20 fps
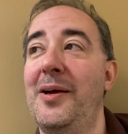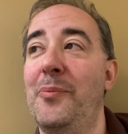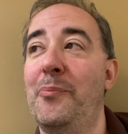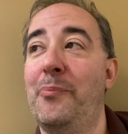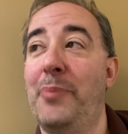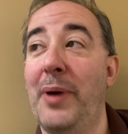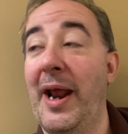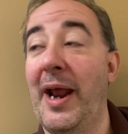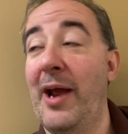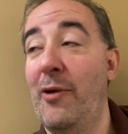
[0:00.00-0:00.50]

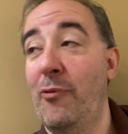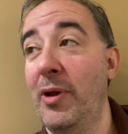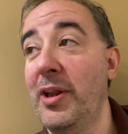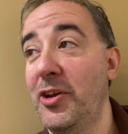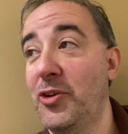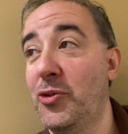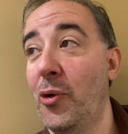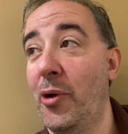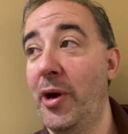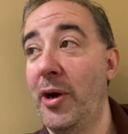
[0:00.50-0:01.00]
But I really
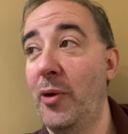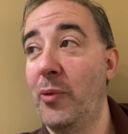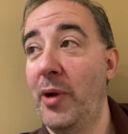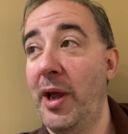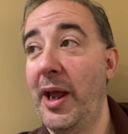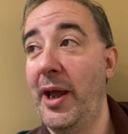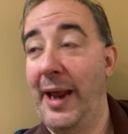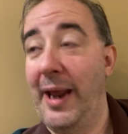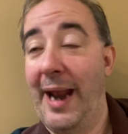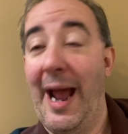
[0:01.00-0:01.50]
thought it,
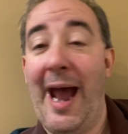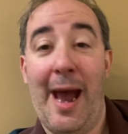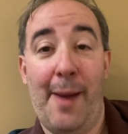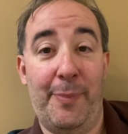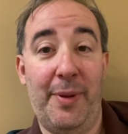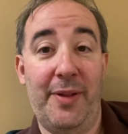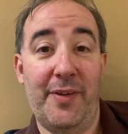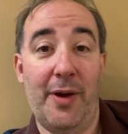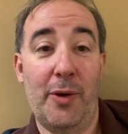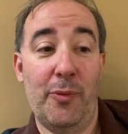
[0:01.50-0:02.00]
it
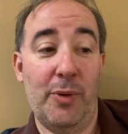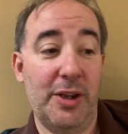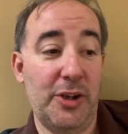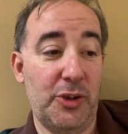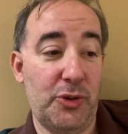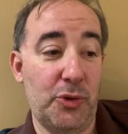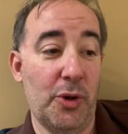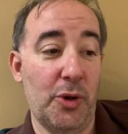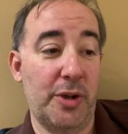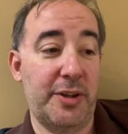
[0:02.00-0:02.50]
happened. I really
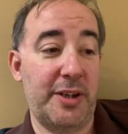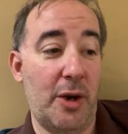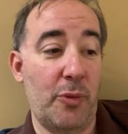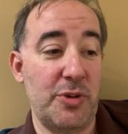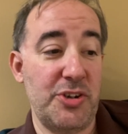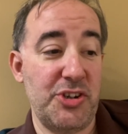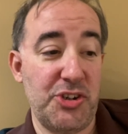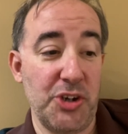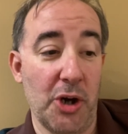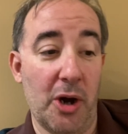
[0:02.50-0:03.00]
thought that it
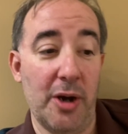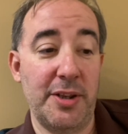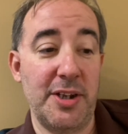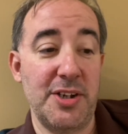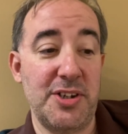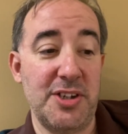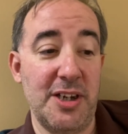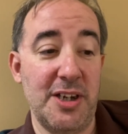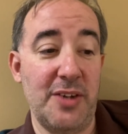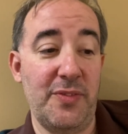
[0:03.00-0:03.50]
was done, the
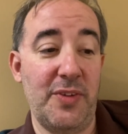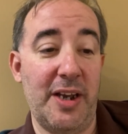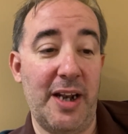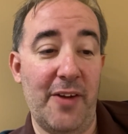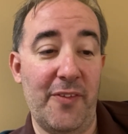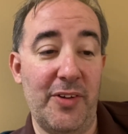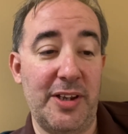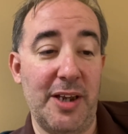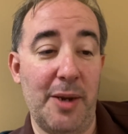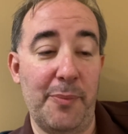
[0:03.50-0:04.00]
TV and
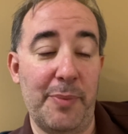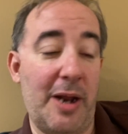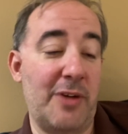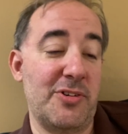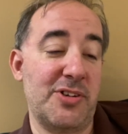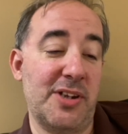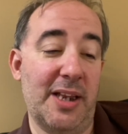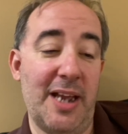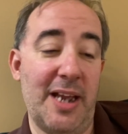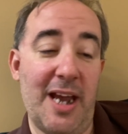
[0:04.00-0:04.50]
everything, but I
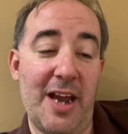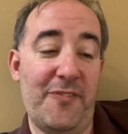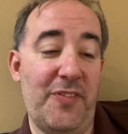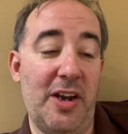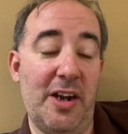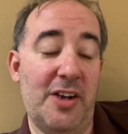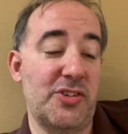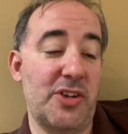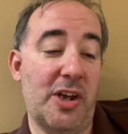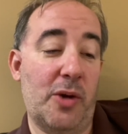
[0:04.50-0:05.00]
was laughing
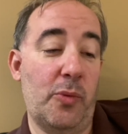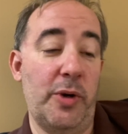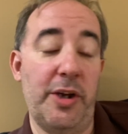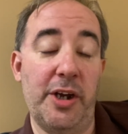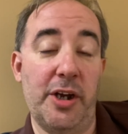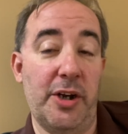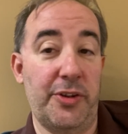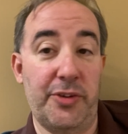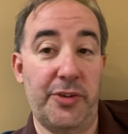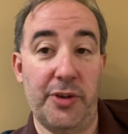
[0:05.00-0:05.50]
because, like, what are
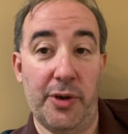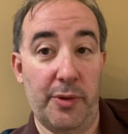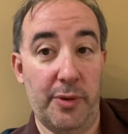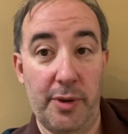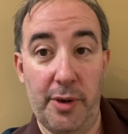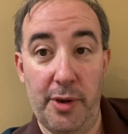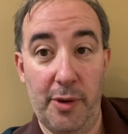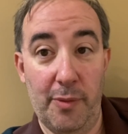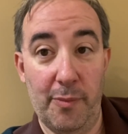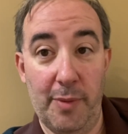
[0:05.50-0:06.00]
you going to do,
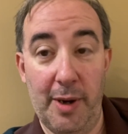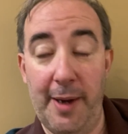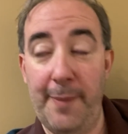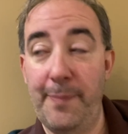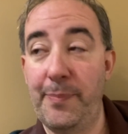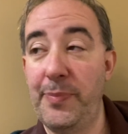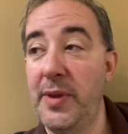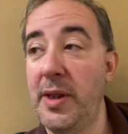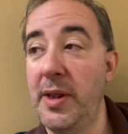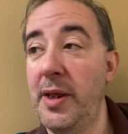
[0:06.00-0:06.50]
right?
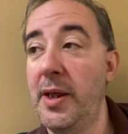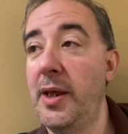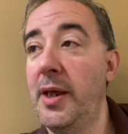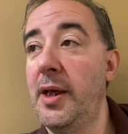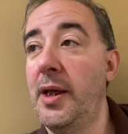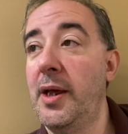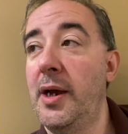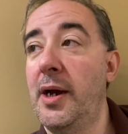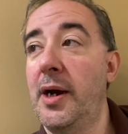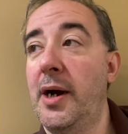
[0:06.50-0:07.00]

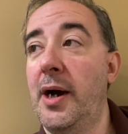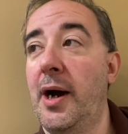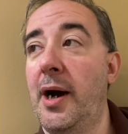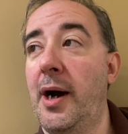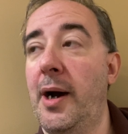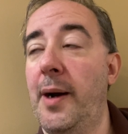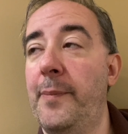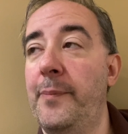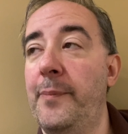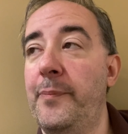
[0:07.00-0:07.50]

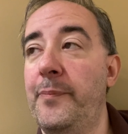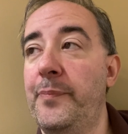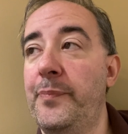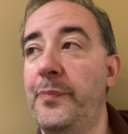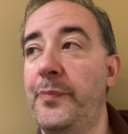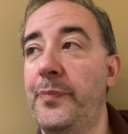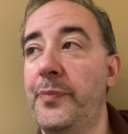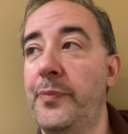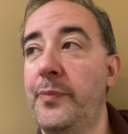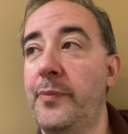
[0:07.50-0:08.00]
Um,
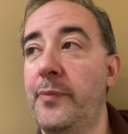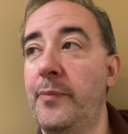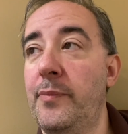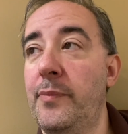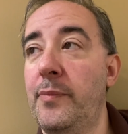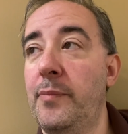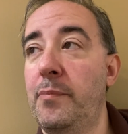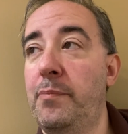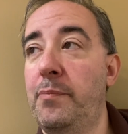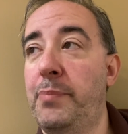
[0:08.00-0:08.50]

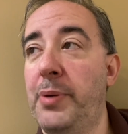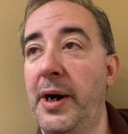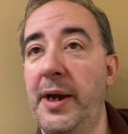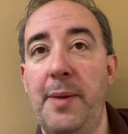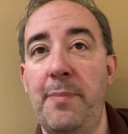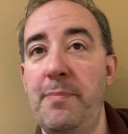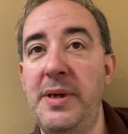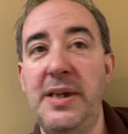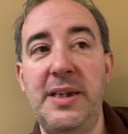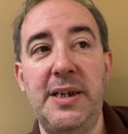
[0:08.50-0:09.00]
but
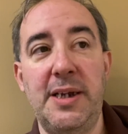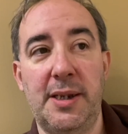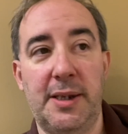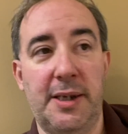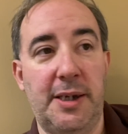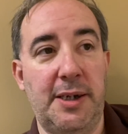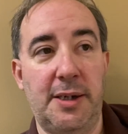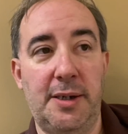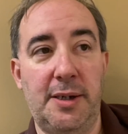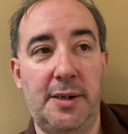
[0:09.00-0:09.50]

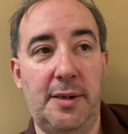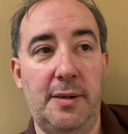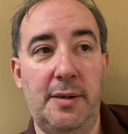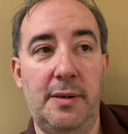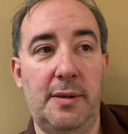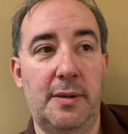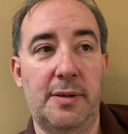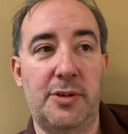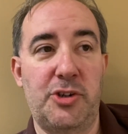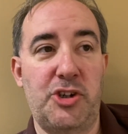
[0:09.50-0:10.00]
immediately,
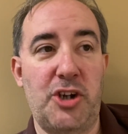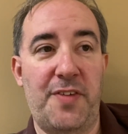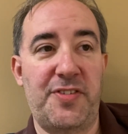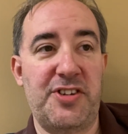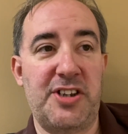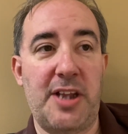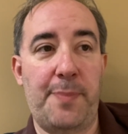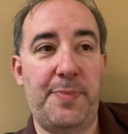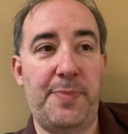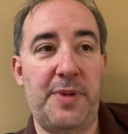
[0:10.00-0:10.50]
Jeff
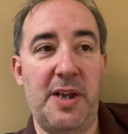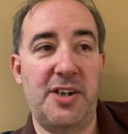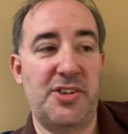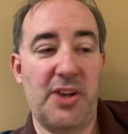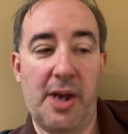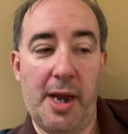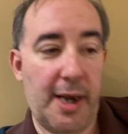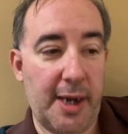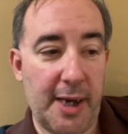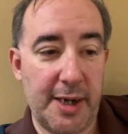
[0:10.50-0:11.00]
stepped in. He's
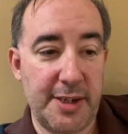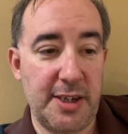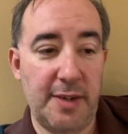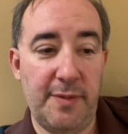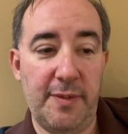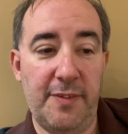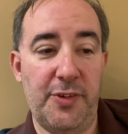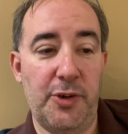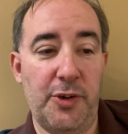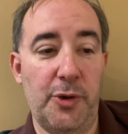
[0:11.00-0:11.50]
like, I got a
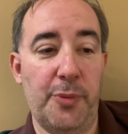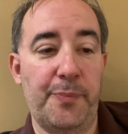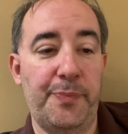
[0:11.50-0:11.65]
TV view.